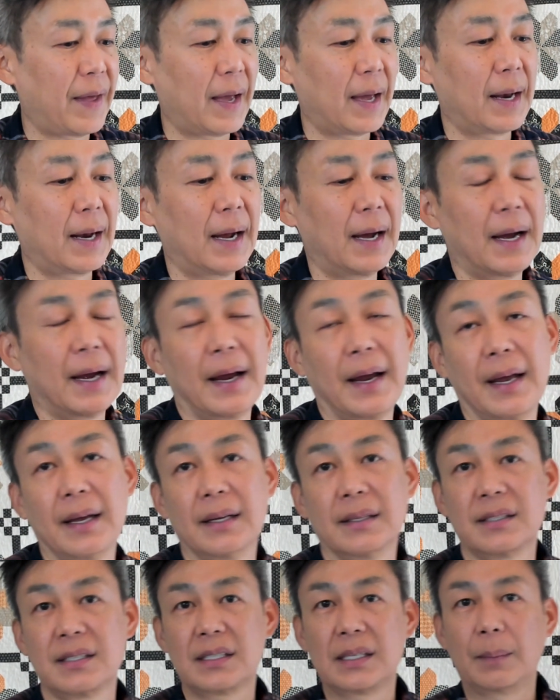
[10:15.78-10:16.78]
that
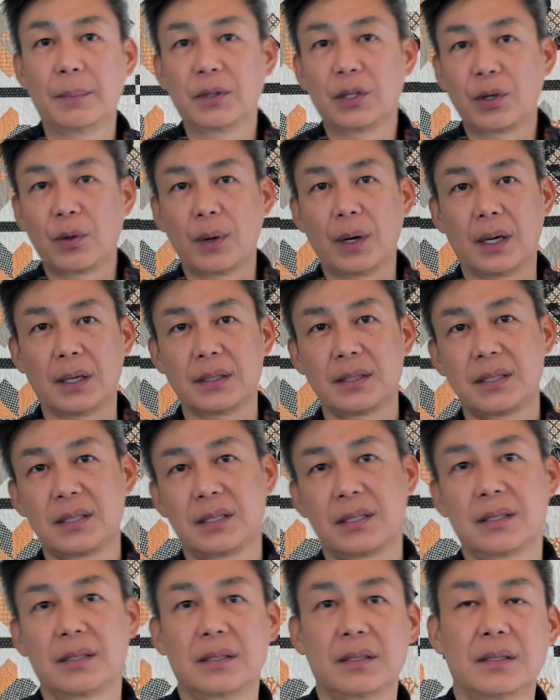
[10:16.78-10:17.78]
I stumbled
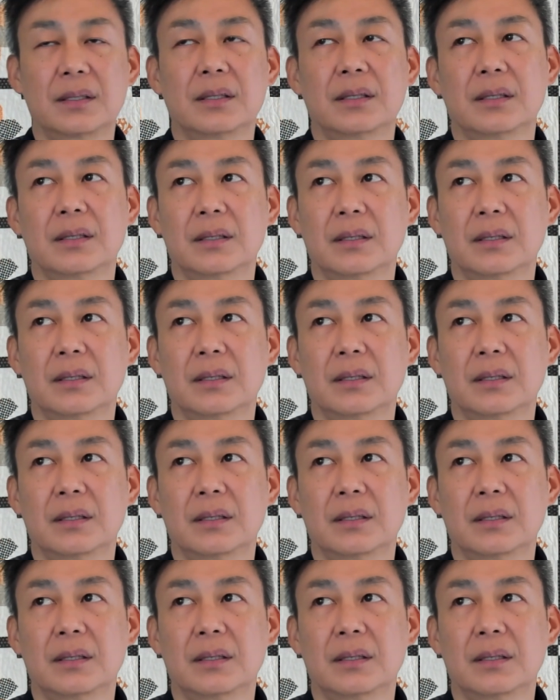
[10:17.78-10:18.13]
across